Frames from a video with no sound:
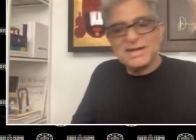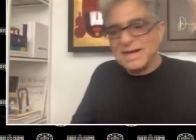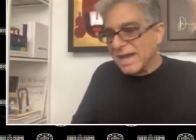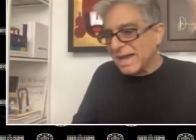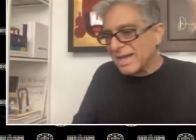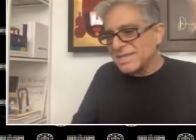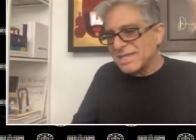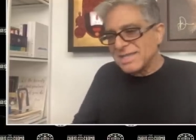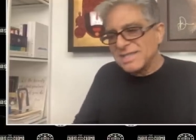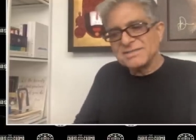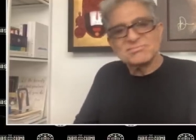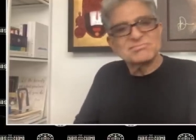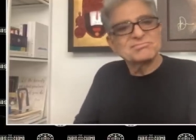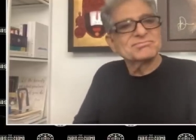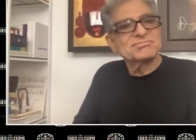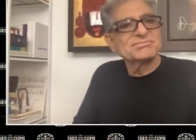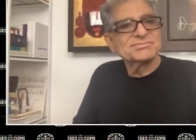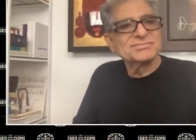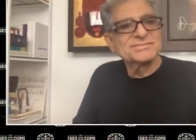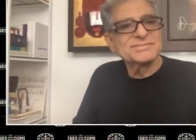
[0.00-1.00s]
I think,
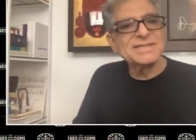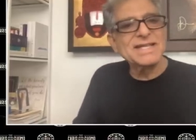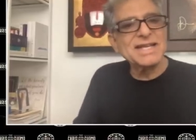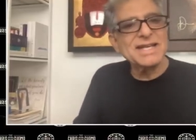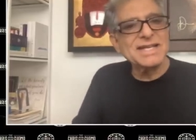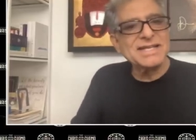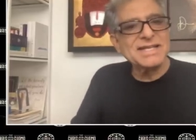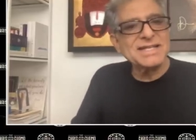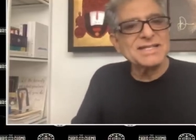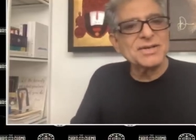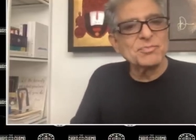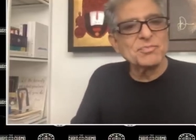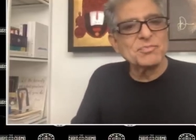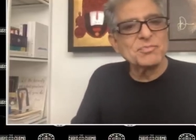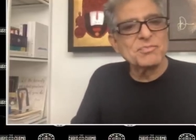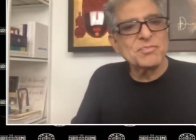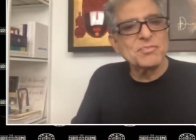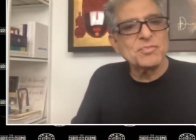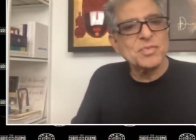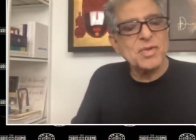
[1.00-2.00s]
you
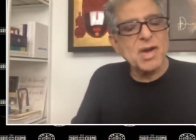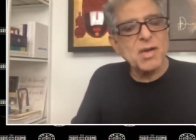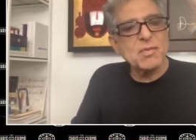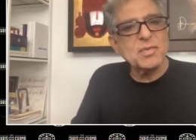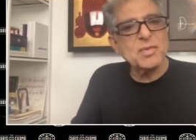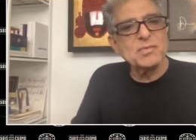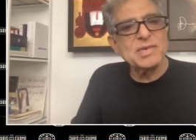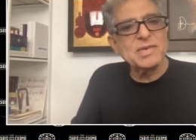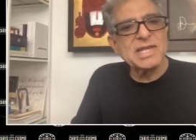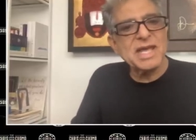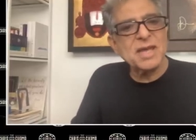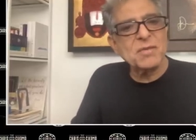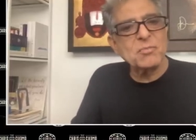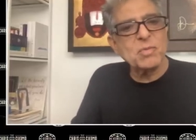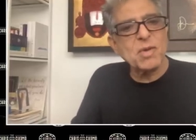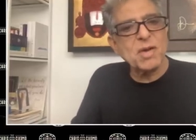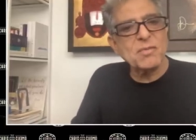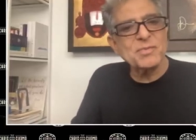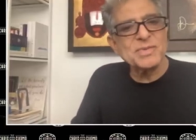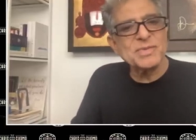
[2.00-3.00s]
know, probably
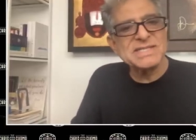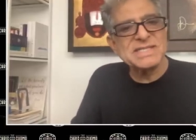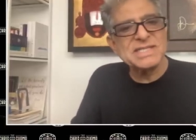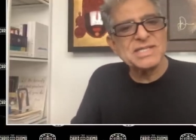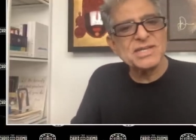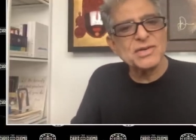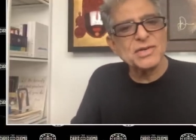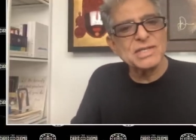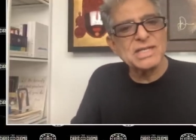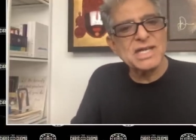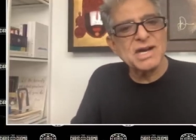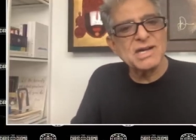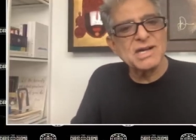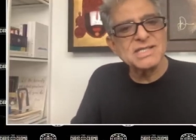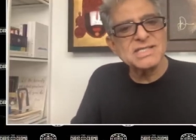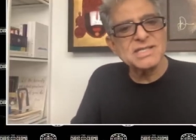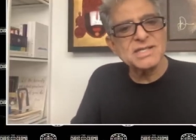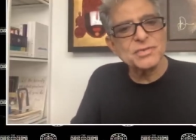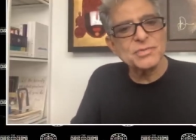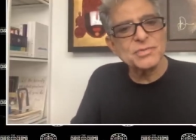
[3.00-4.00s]
hip-hop is the only
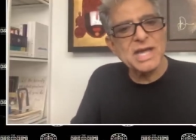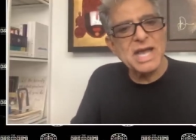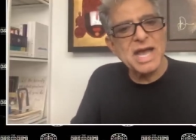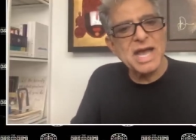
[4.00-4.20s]
answer we